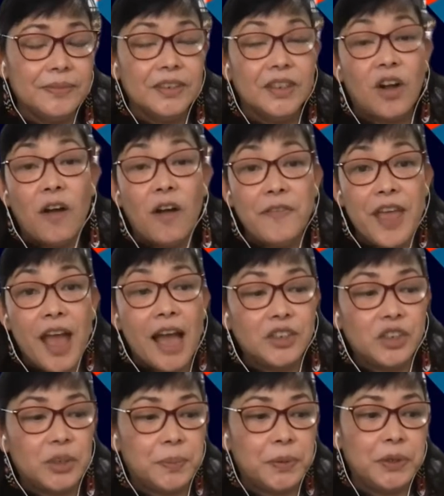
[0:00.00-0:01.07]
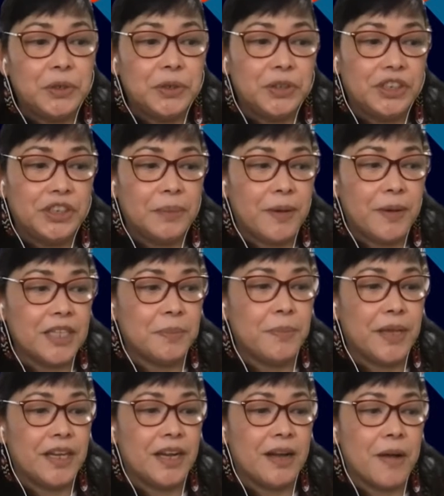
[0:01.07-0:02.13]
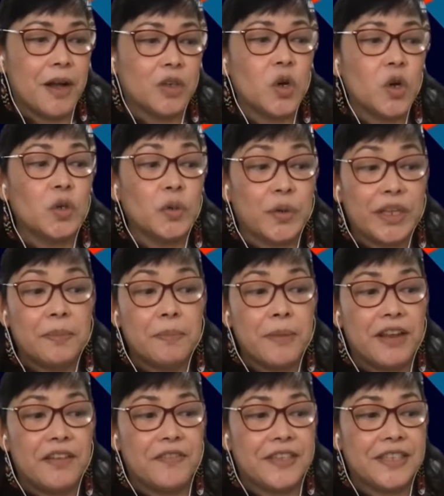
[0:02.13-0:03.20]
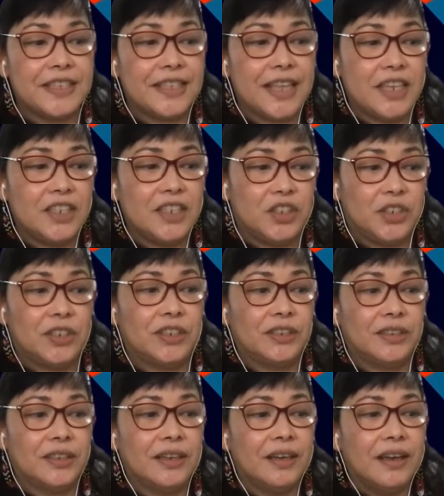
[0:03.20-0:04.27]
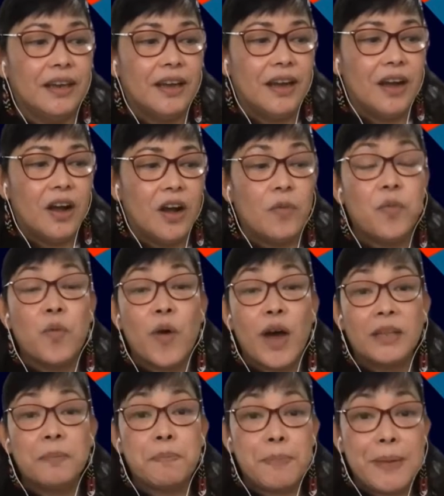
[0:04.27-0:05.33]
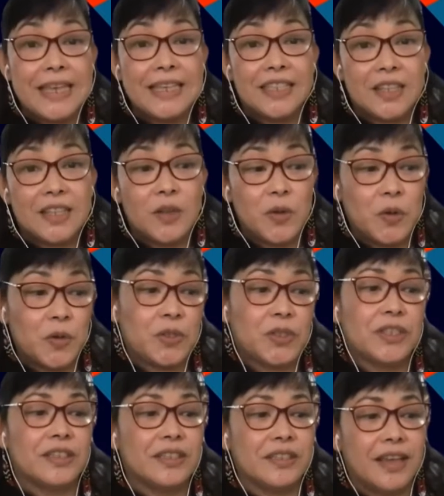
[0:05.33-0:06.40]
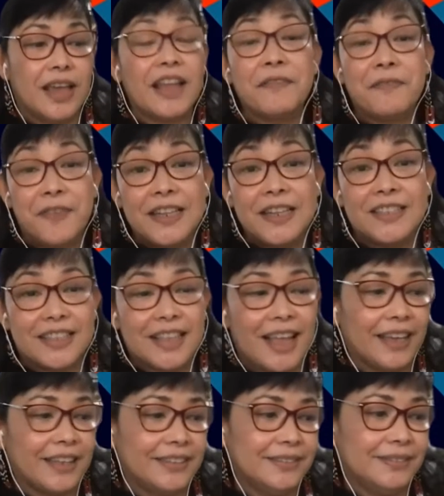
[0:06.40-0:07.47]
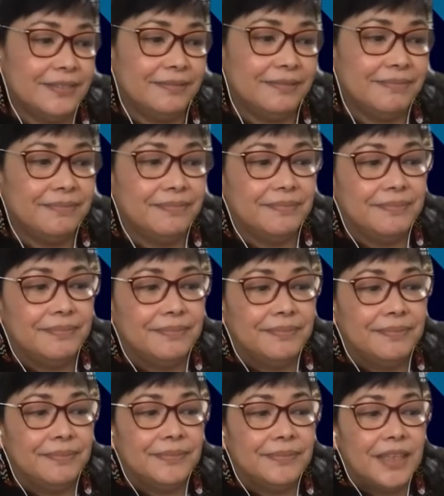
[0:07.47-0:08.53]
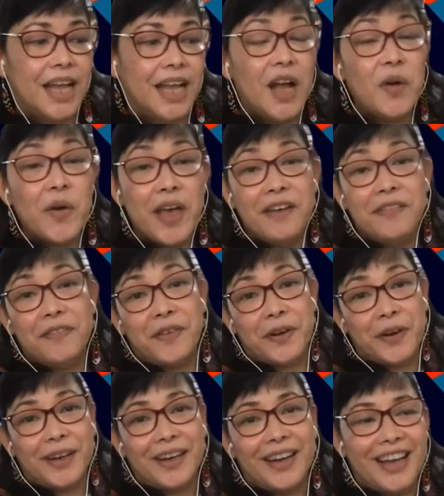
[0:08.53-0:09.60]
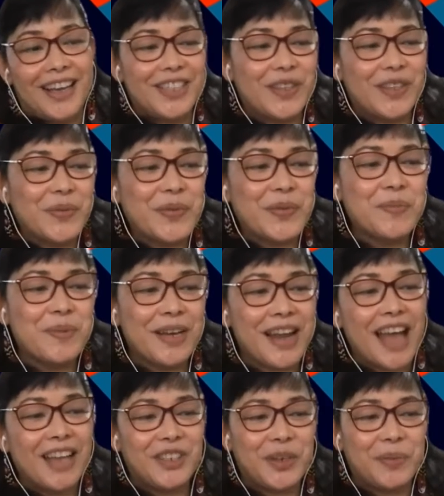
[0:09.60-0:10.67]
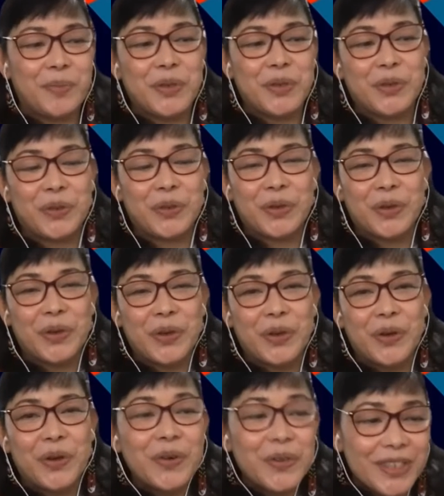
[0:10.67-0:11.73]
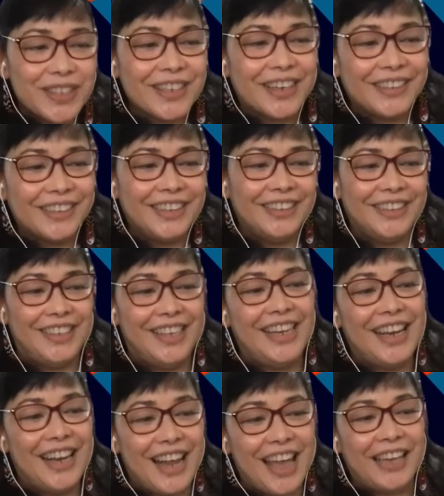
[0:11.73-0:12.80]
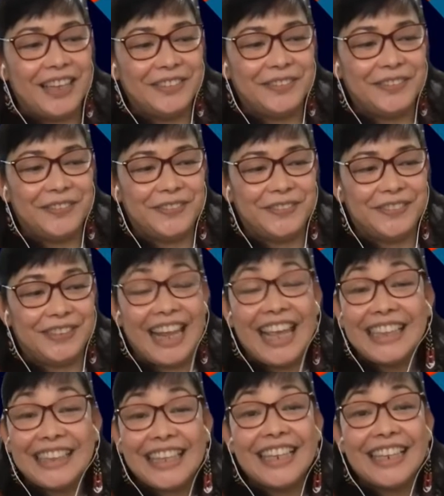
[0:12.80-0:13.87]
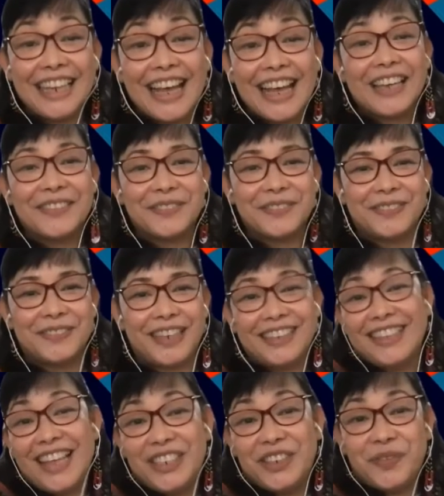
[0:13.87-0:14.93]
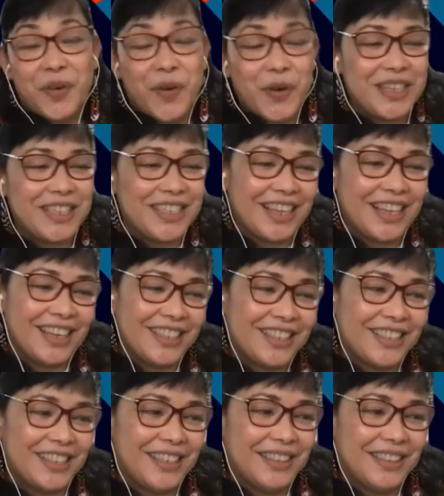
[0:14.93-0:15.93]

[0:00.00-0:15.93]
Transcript: Coffee entrepreneurship has become a concrete manifestation of what peace looks and feels like. However, as a woman entrepreneur who started in life, late in life, at age 46